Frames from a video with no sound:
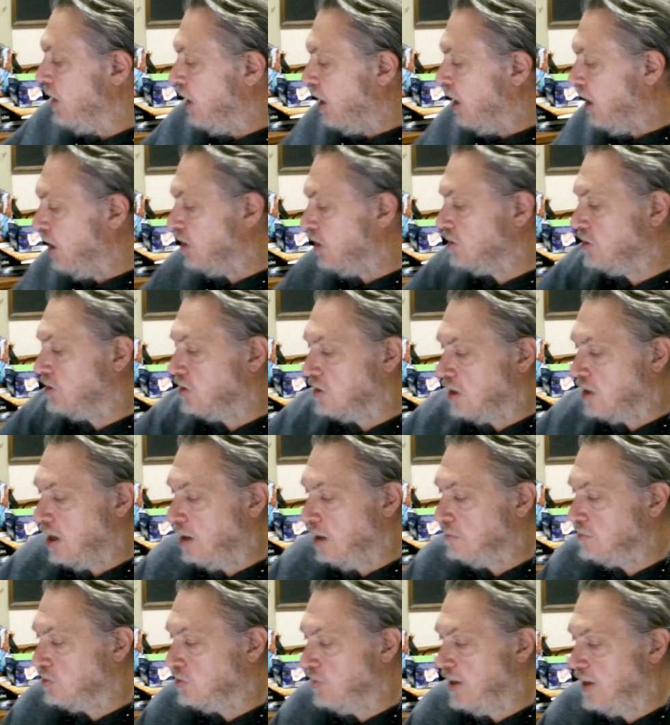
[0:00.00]
Also
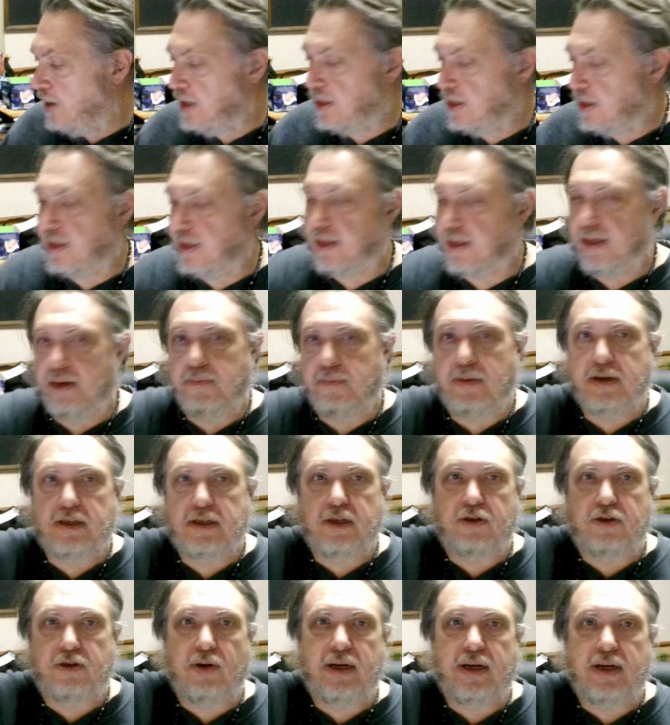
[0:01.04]
comes with a bunch
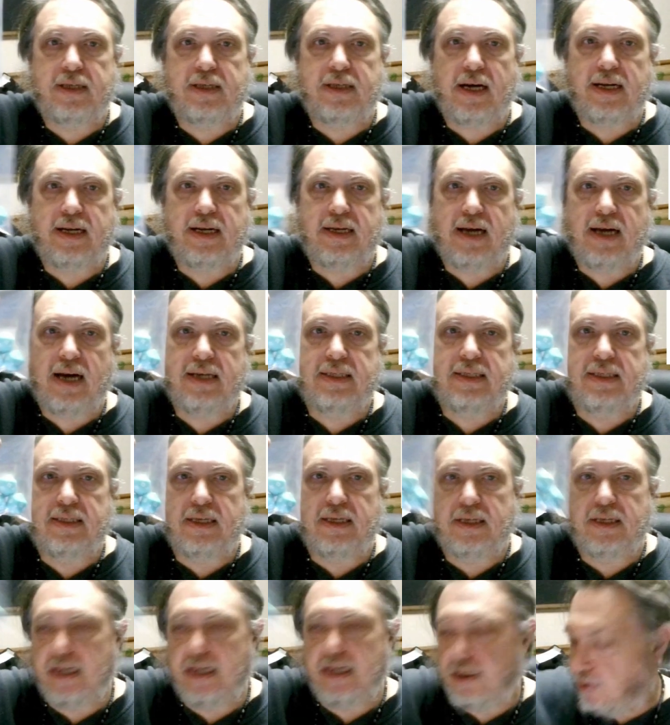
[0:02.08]
of 20-sided dice. It's a
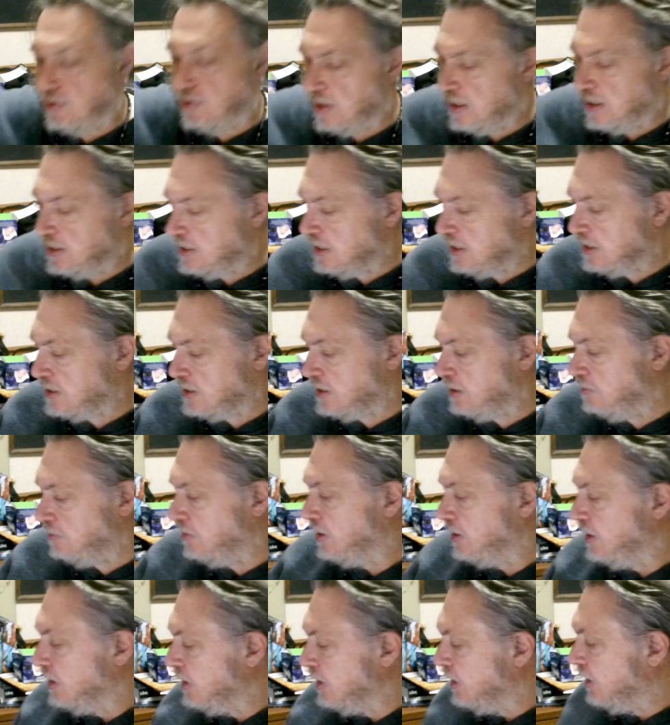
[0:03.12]
D20 system,
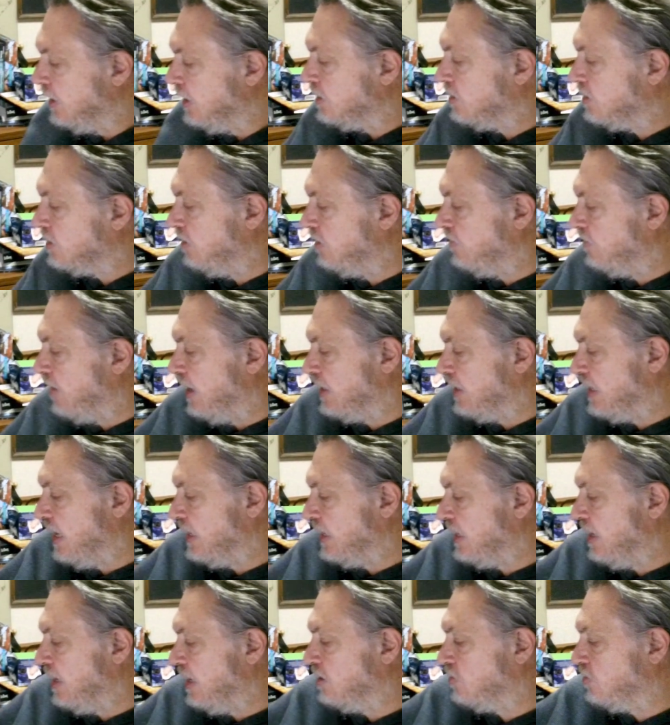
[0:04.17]
so you've got
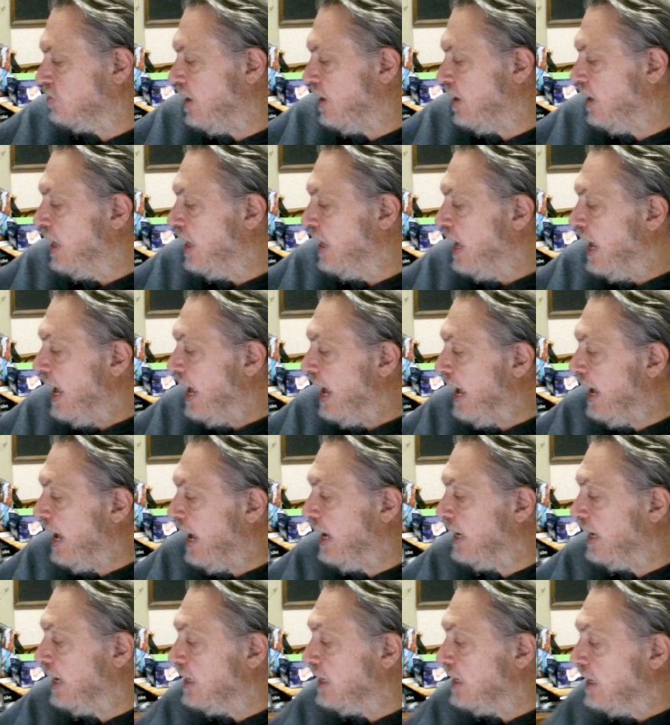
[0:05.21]
that there as well.
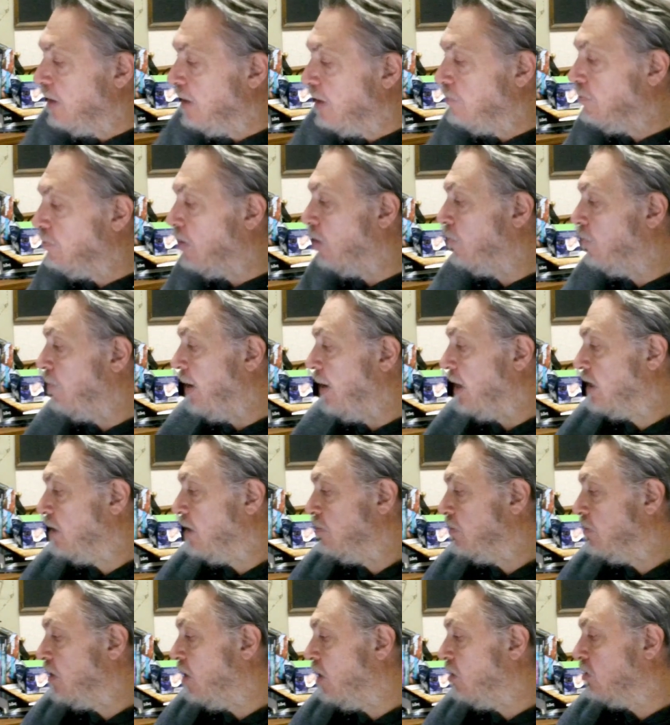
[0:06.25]
And
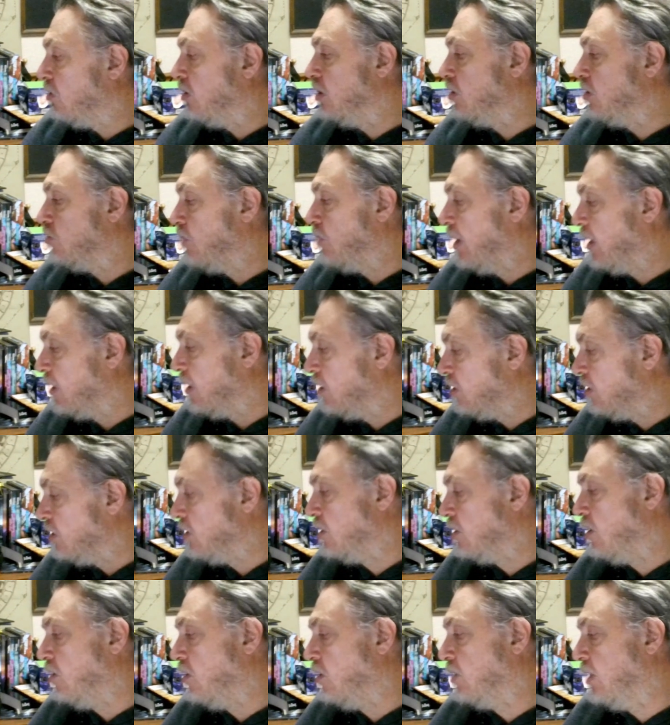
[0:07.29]
momentum tokens, red
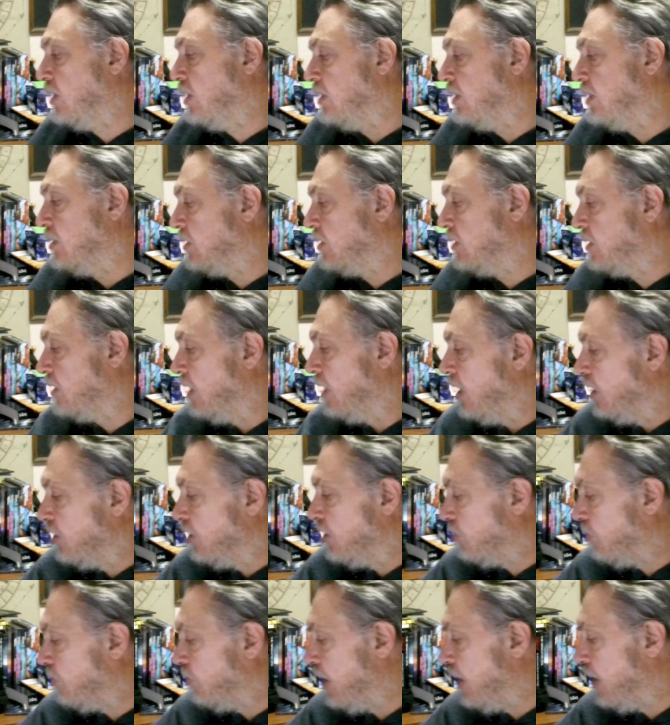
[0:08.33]
alert tokens,
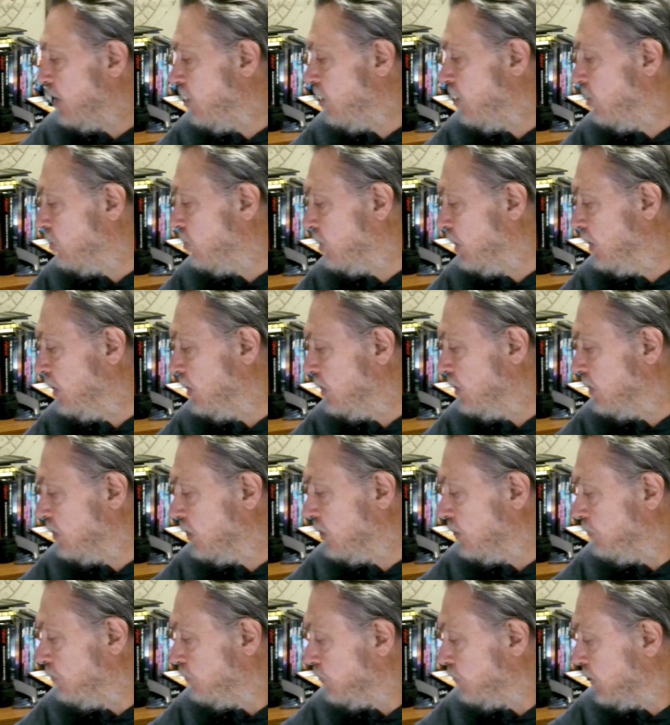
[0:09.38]
threat
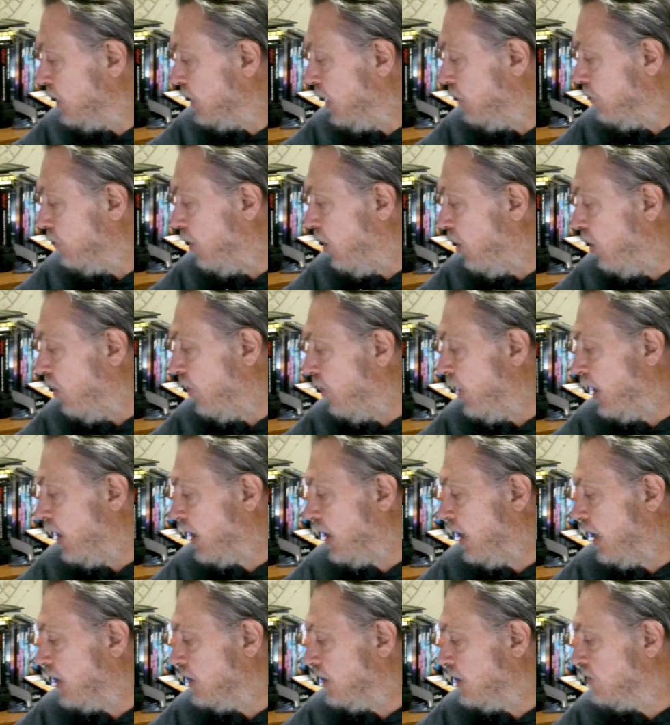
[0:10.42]
tokens, all that
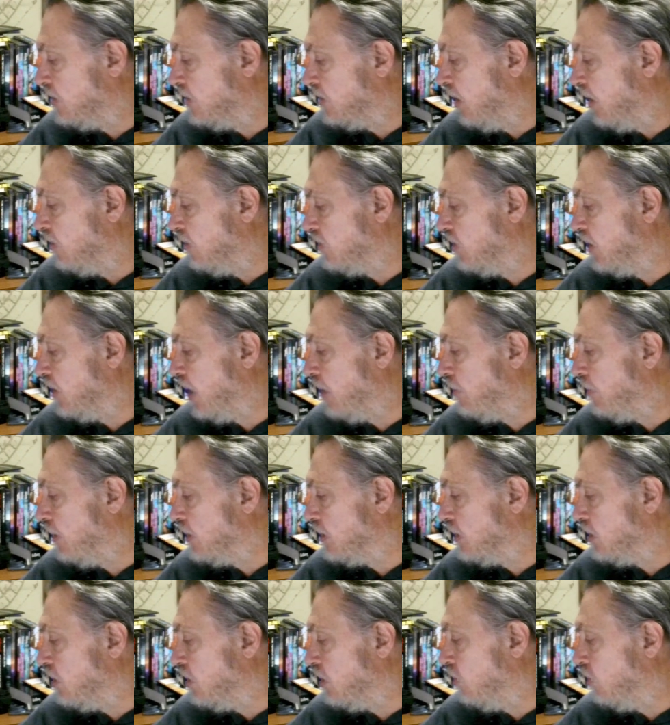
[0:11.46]
kind of stuff. So you got a
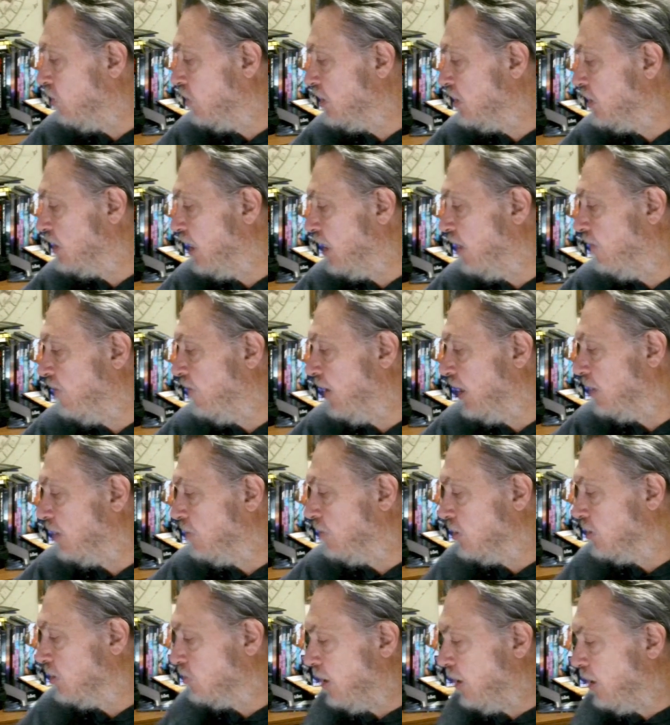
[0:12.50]
bunch of tokens there
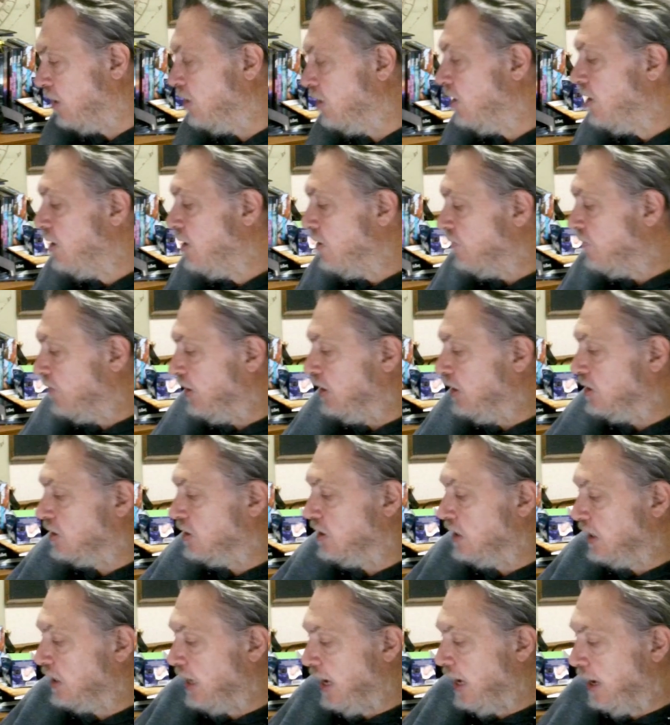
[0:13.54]
available as well for use in
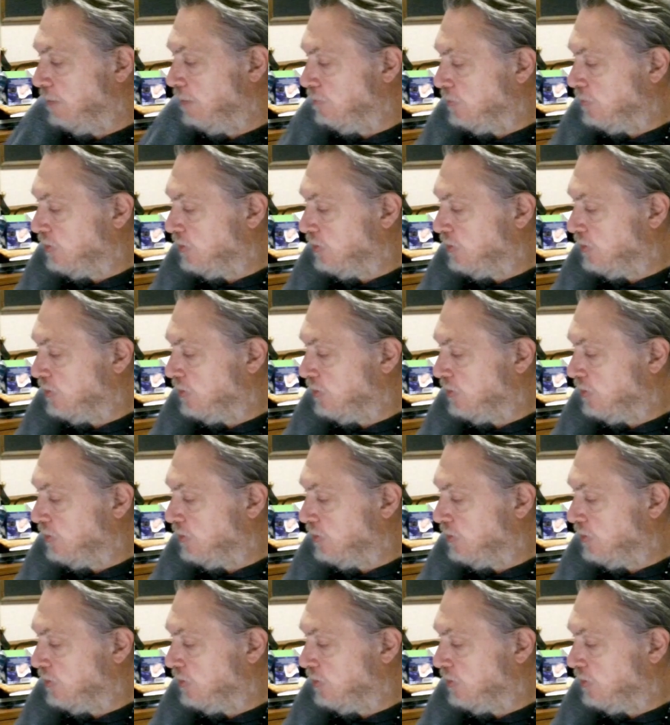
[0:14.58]
the game.